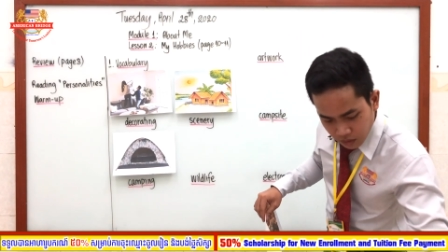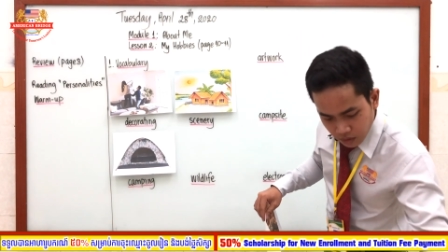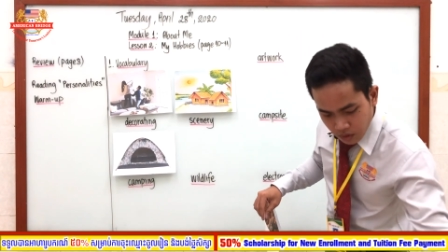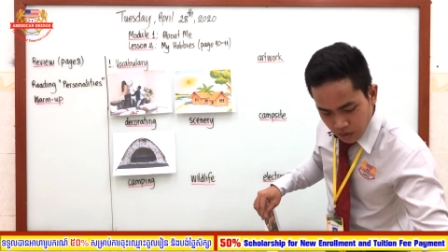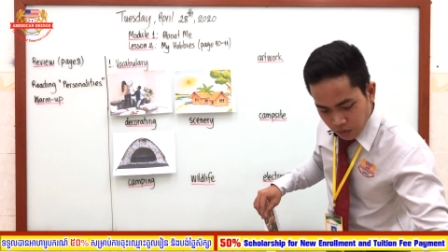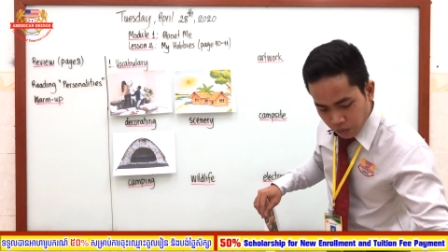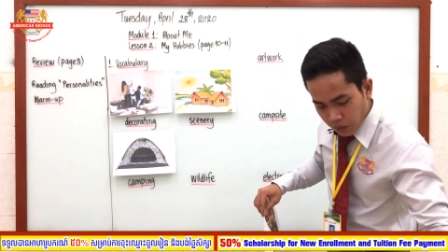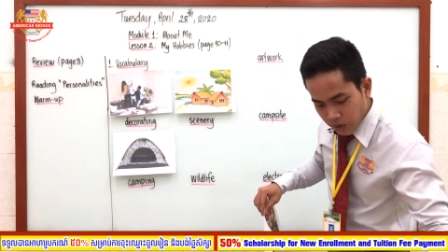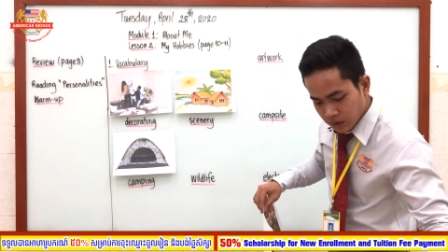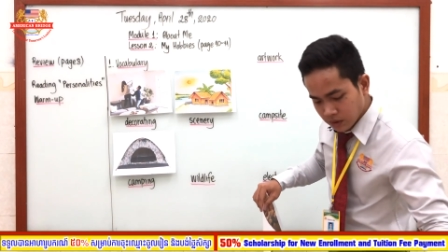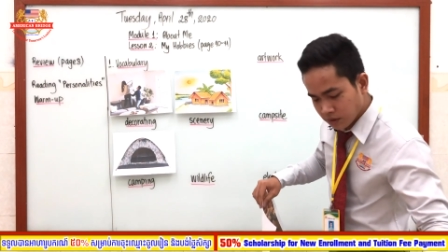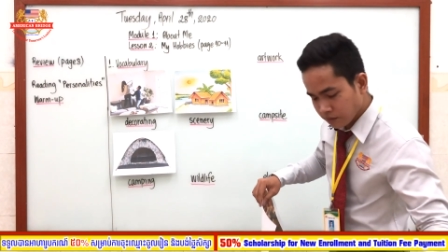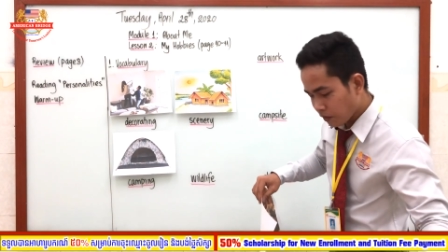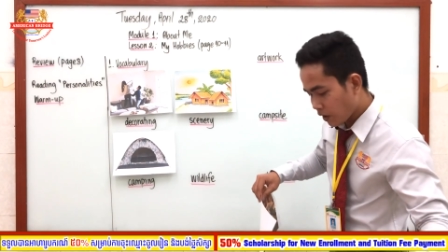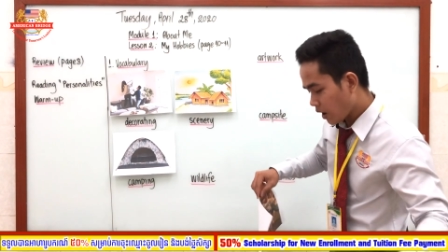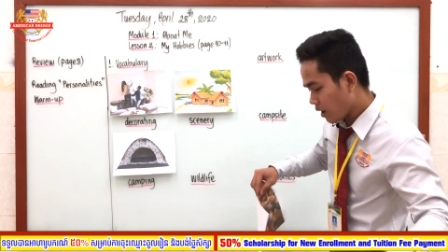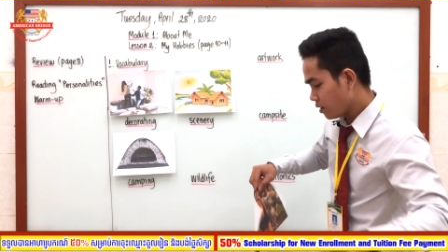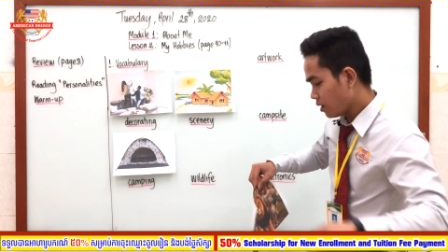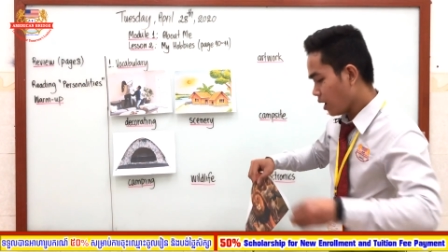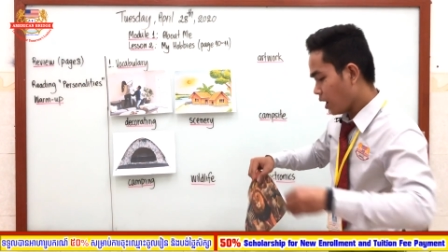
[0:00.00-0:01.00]
What is
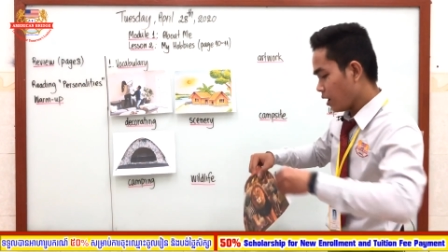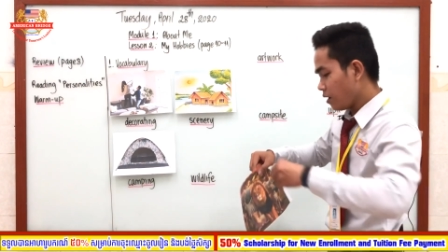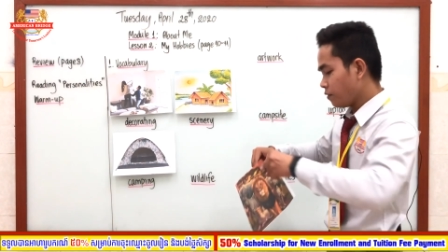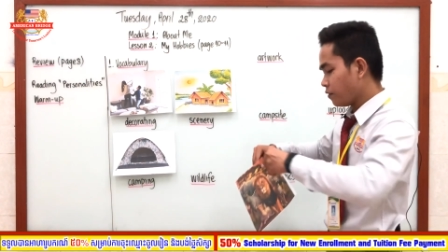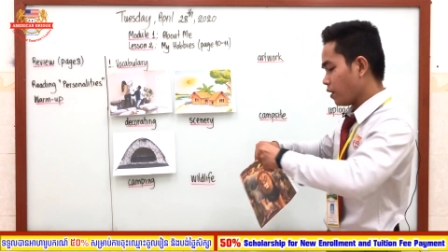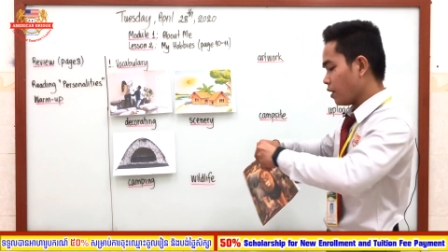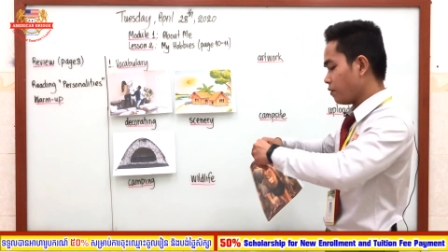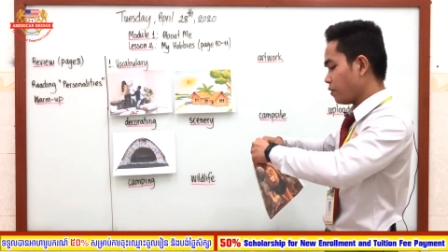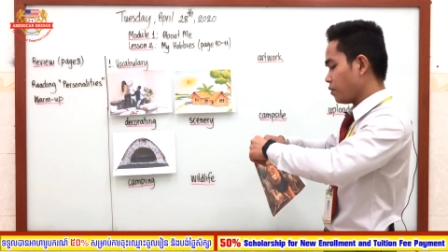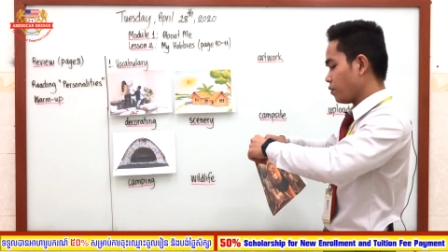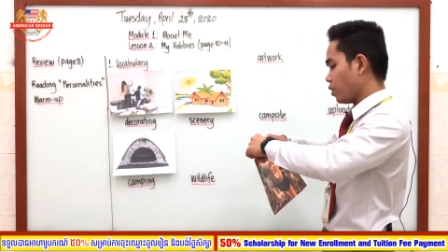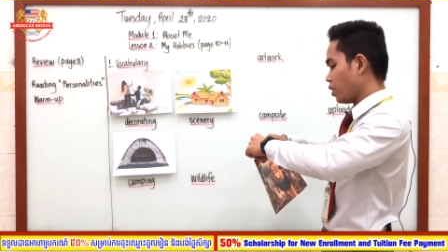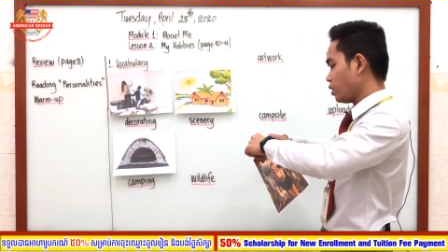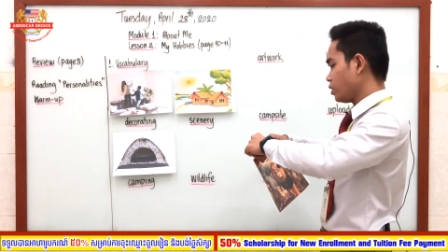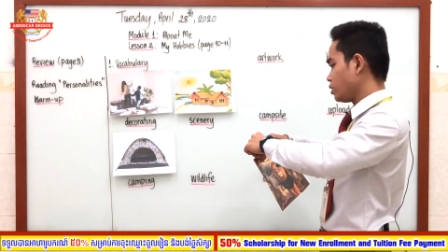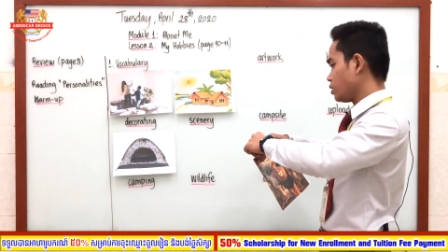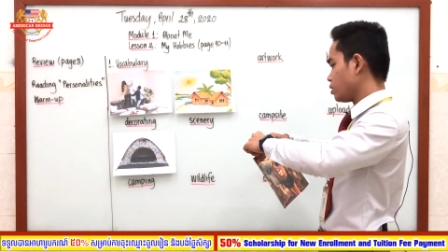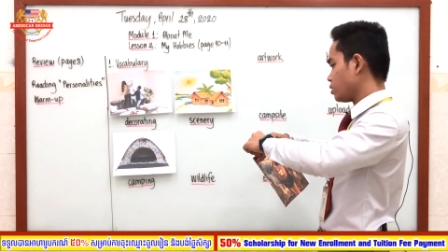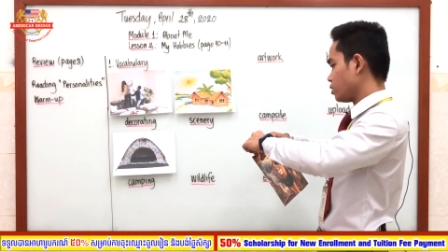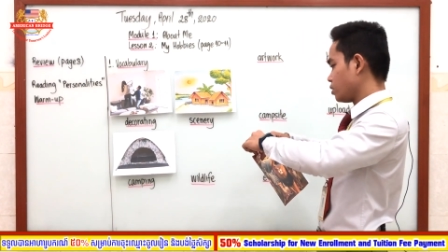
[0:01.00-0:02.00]
wildlife,
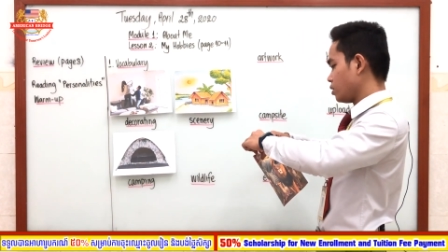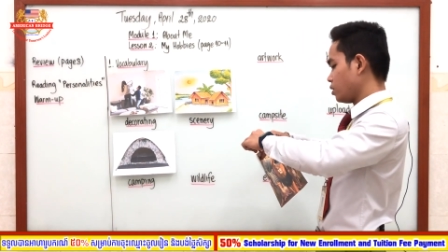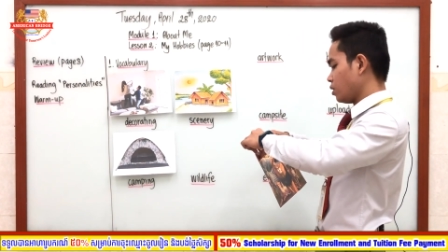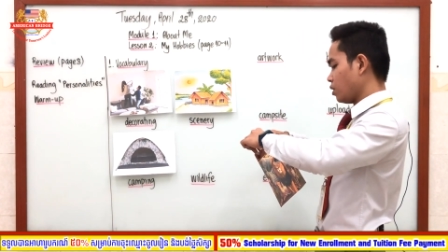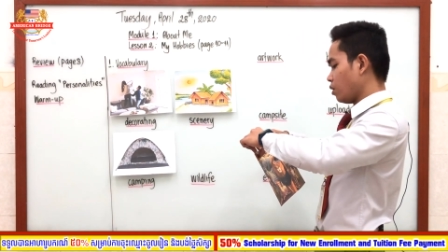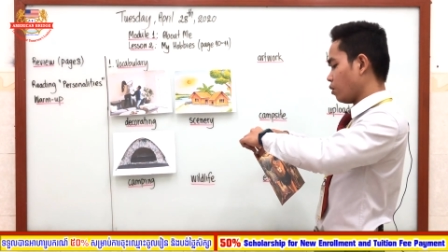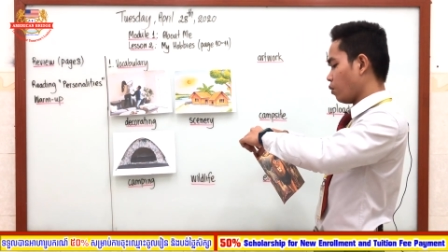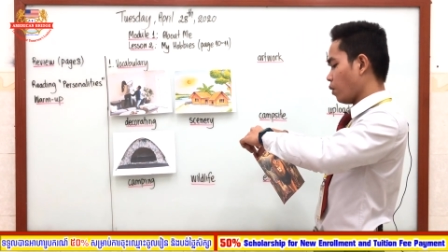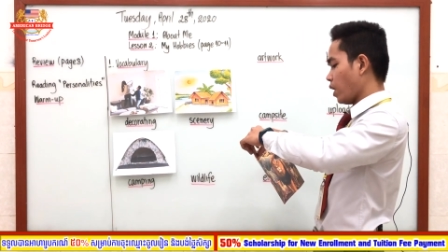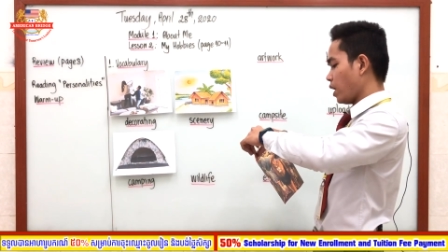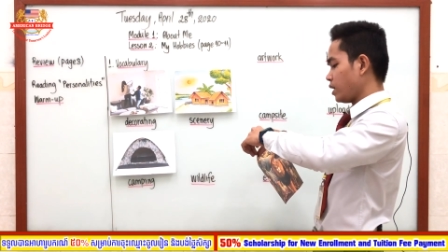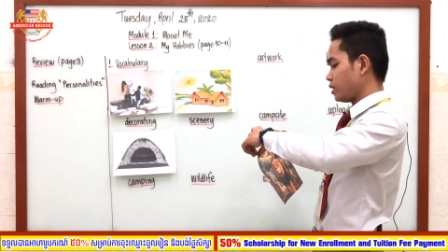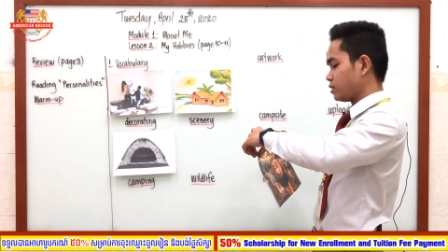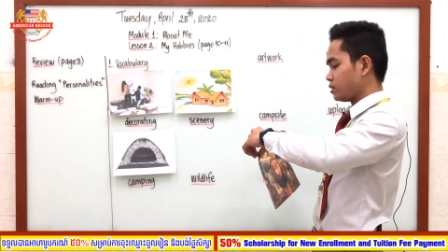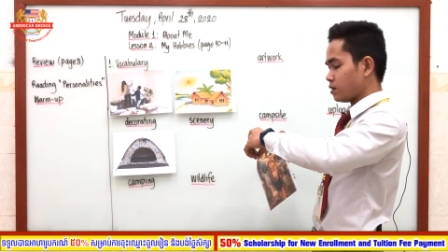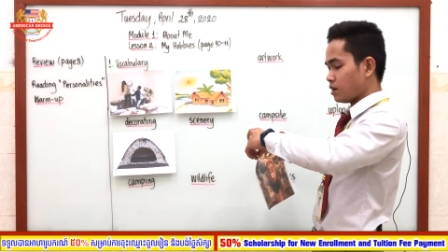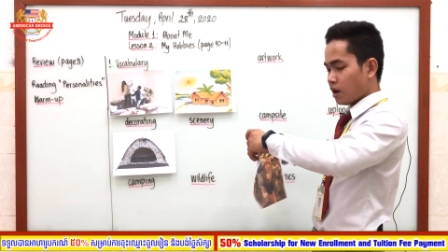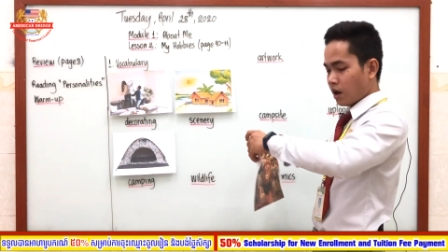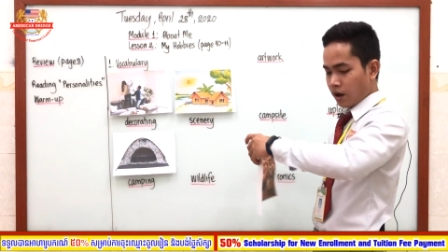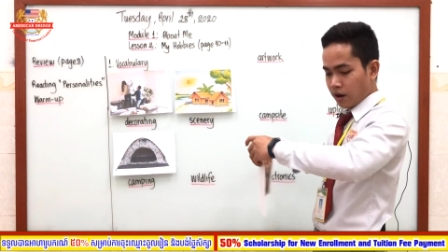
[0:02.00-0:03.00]
everyone?
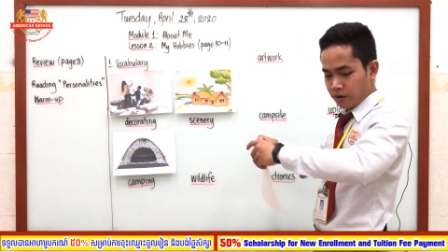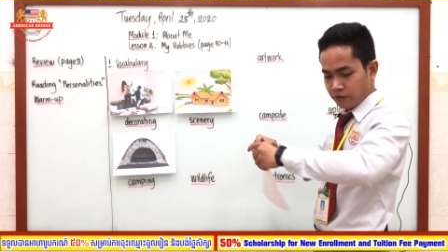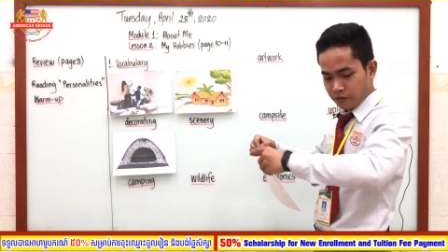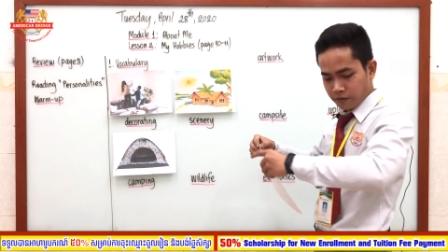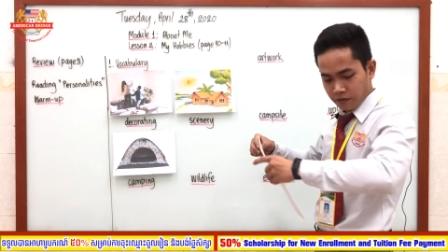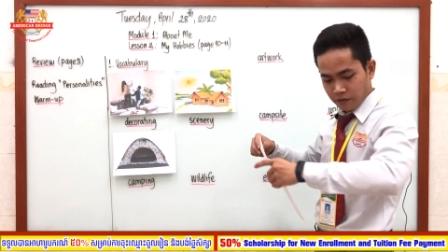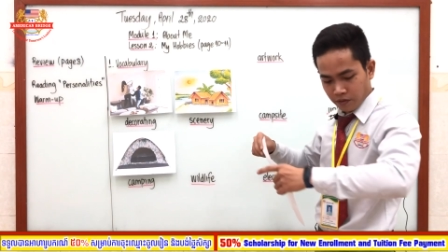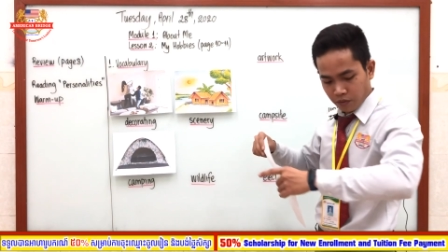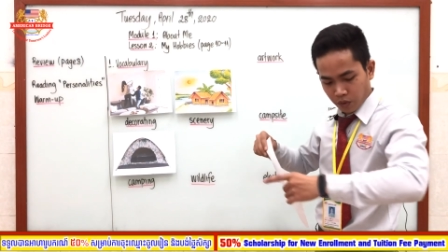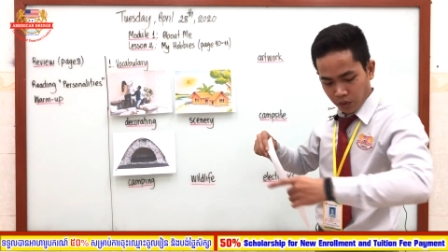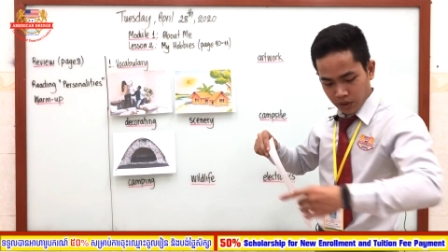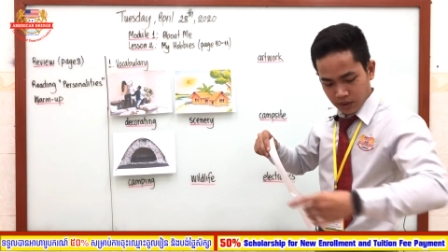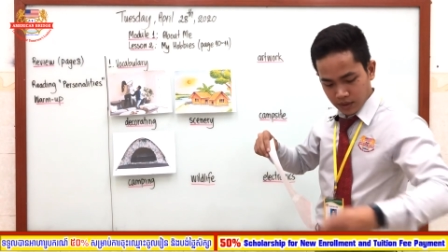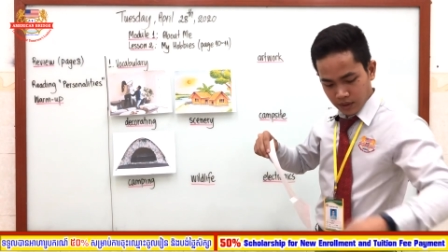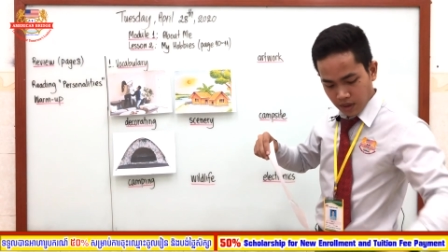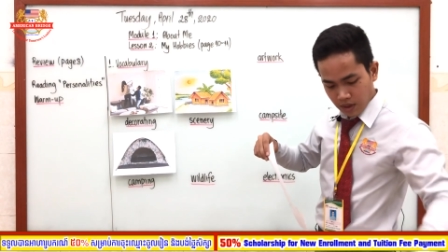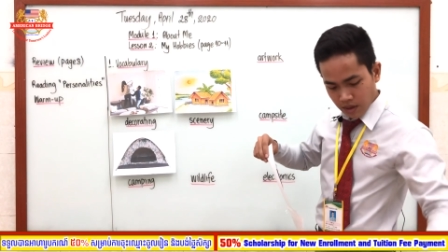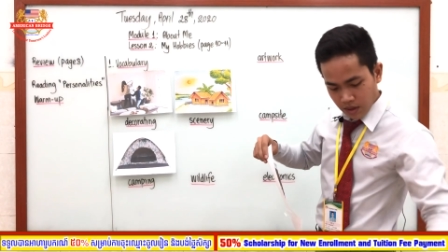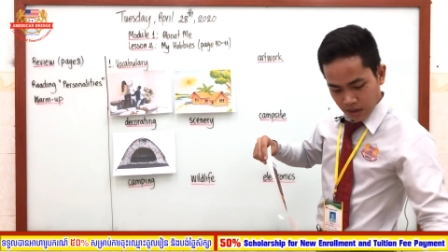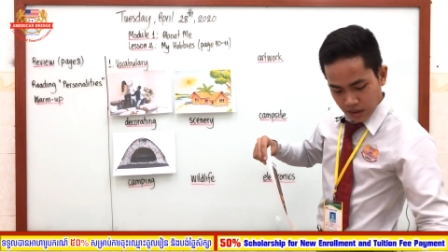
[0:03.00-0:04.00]
Wildlife. What is
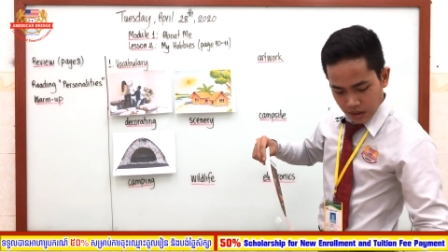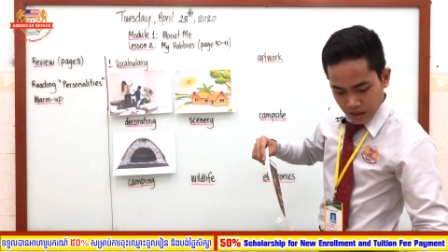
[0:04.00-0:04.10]
it?